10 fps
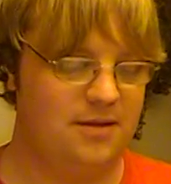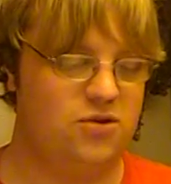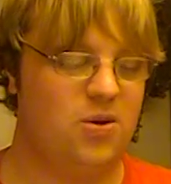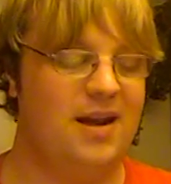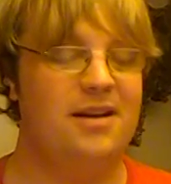
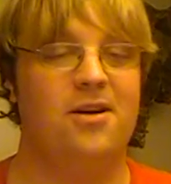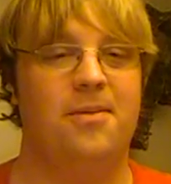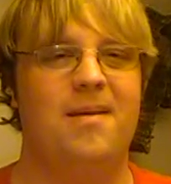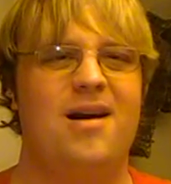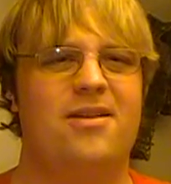tried to go
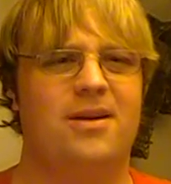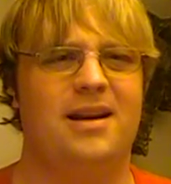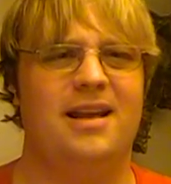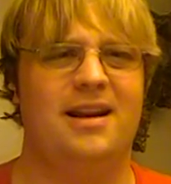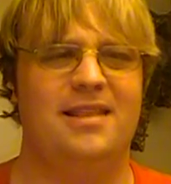
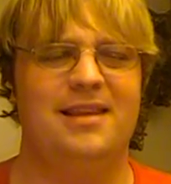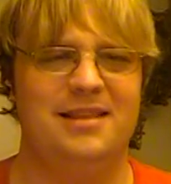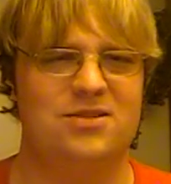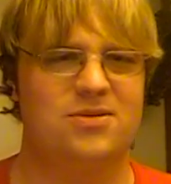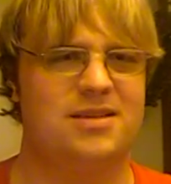moderate, and I think
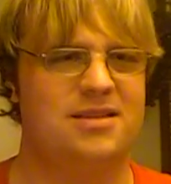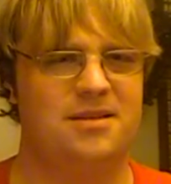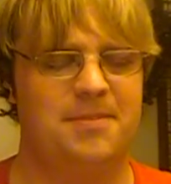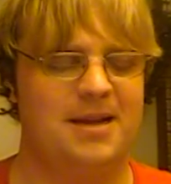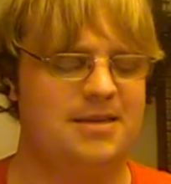this was
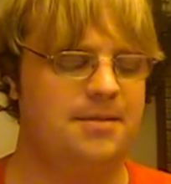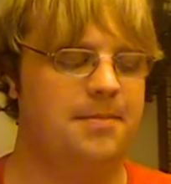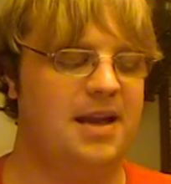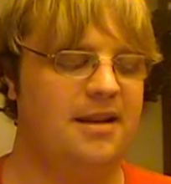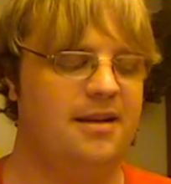his best
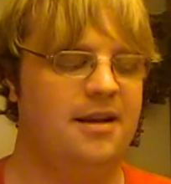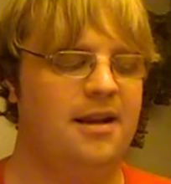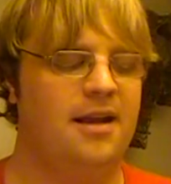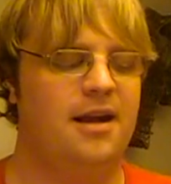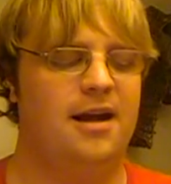debate,
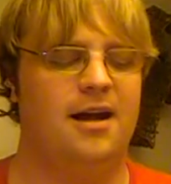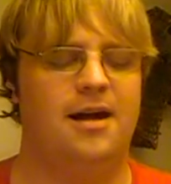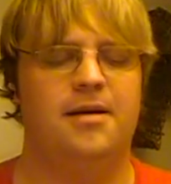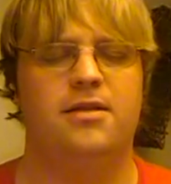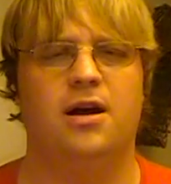
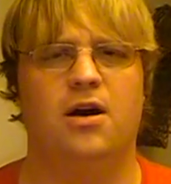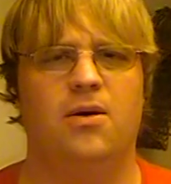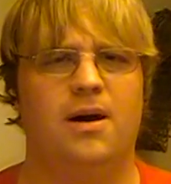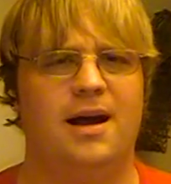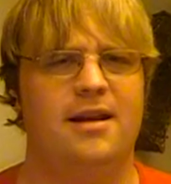
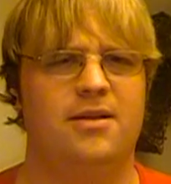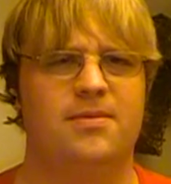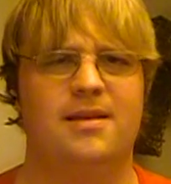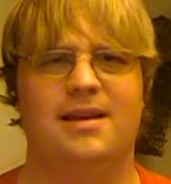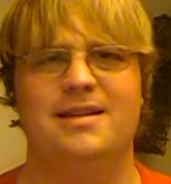though I
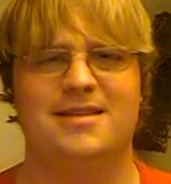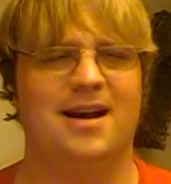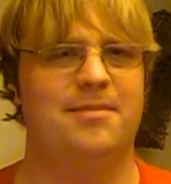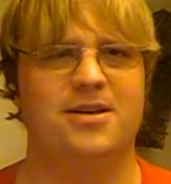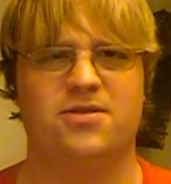don't think he's
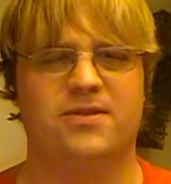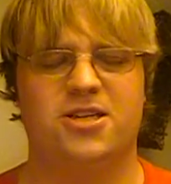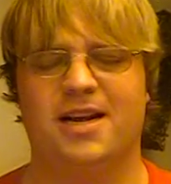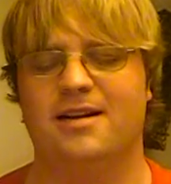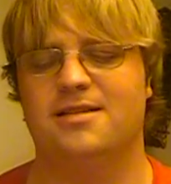got much of a
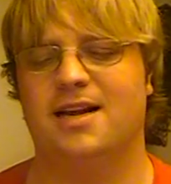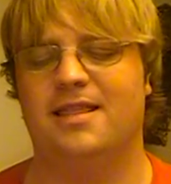chance.